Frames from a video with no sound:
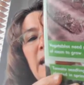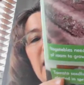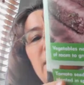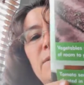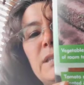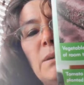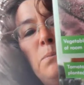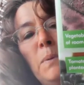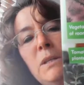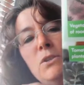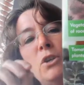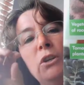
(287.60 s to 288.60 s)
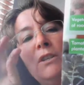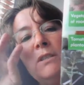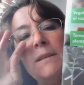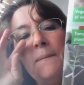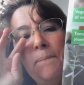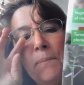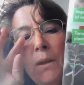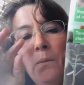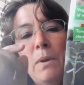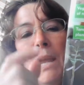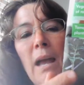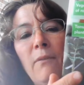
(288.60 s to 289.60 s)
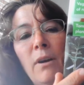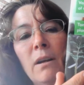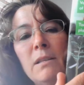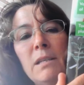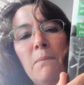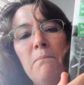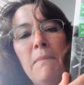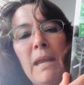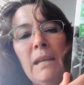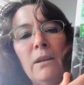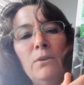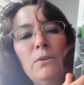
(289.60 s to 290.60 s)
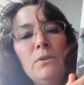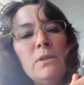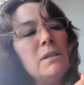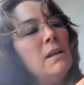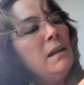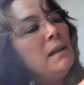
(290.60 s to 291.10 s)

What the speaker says: I have some pictures. We have our tomatoes.